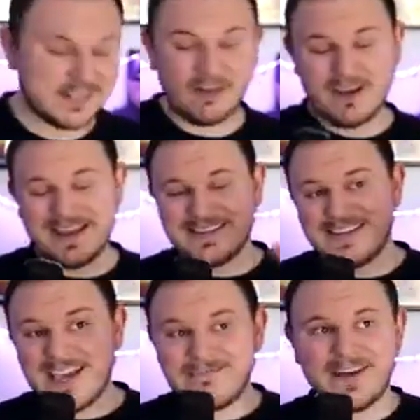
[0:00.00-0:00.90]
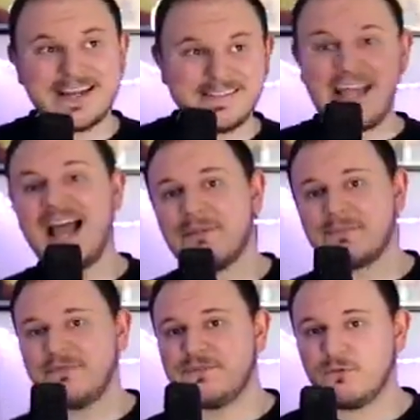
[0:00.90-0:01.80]
so a DeFi
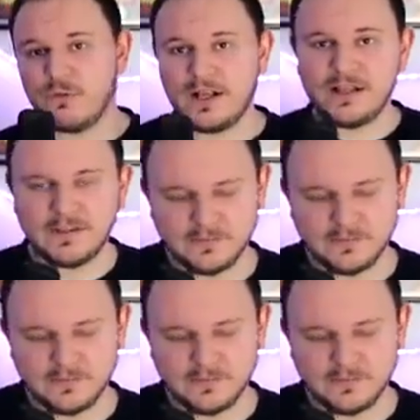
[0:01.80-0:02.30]
dApp, if you will,